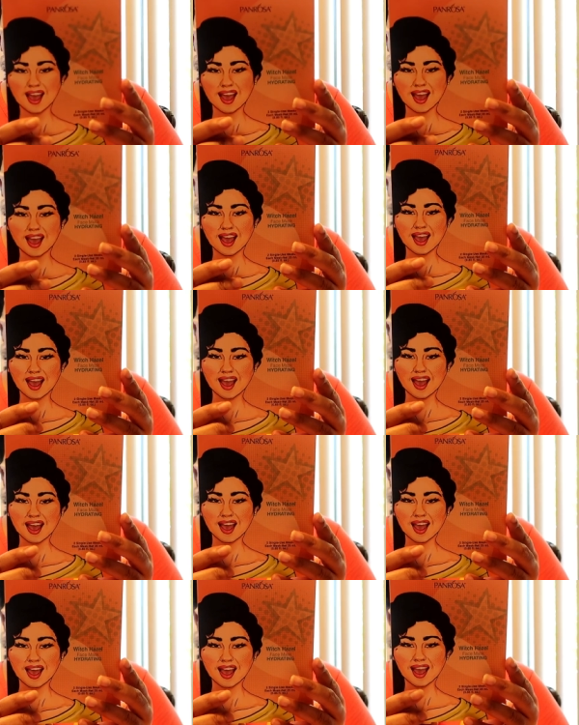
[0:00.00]

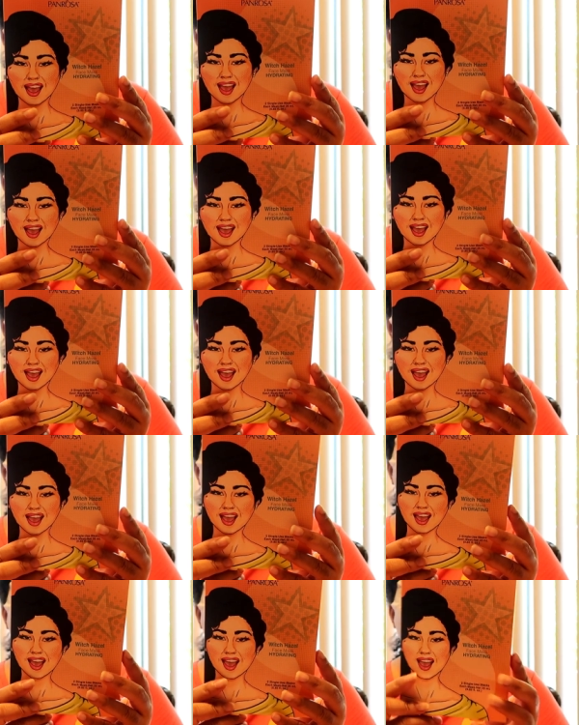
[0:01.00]
But yeah, so this
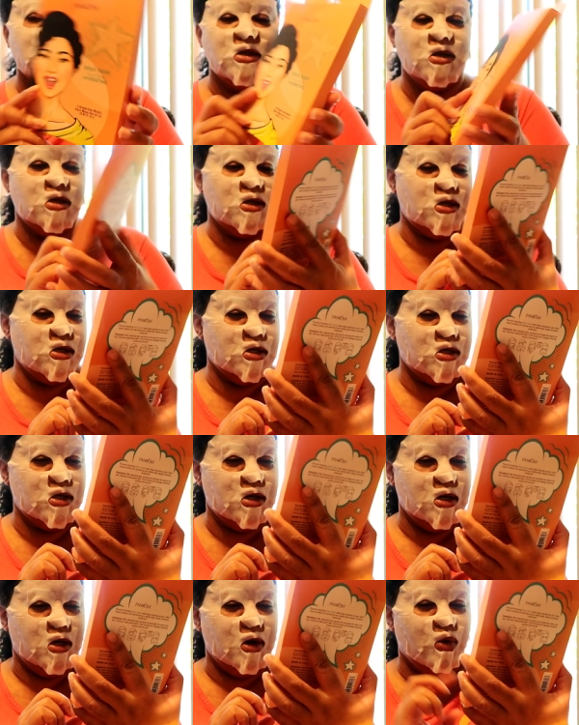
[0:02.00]
one is the
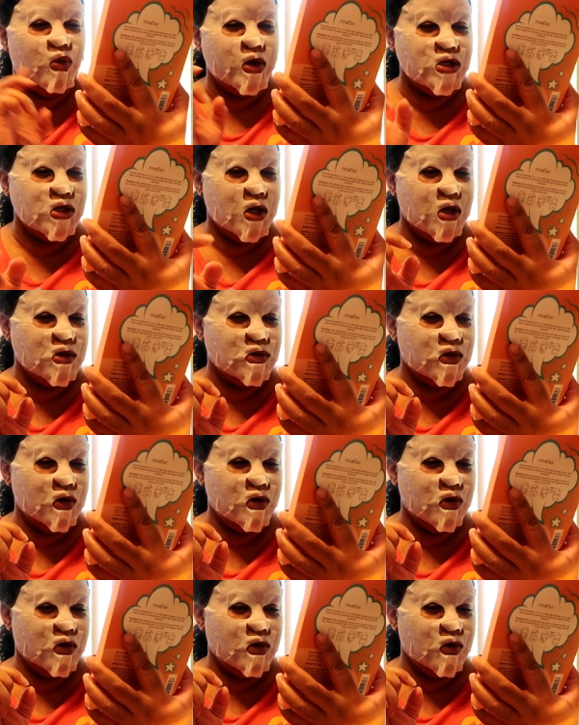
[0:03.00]
Witch
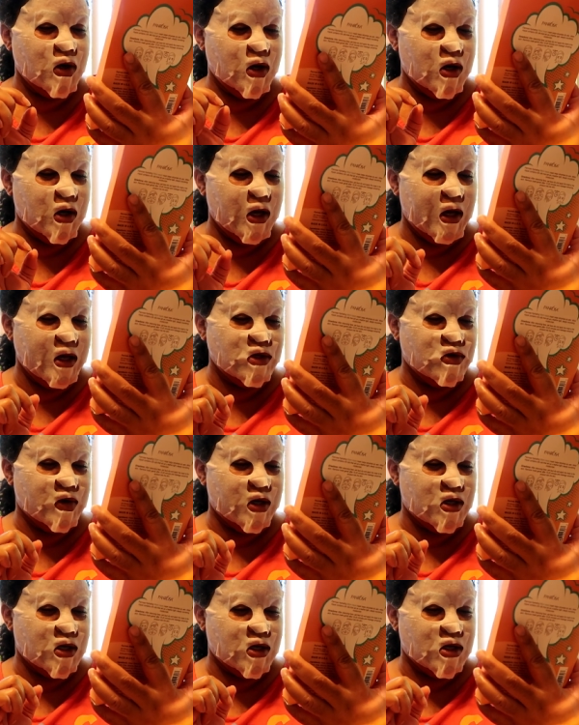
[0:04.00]
Hazel
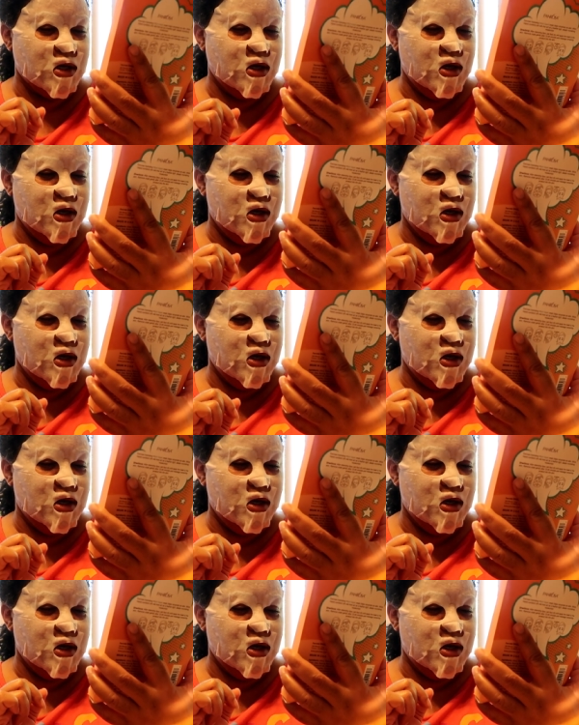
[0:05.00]
Hydrating.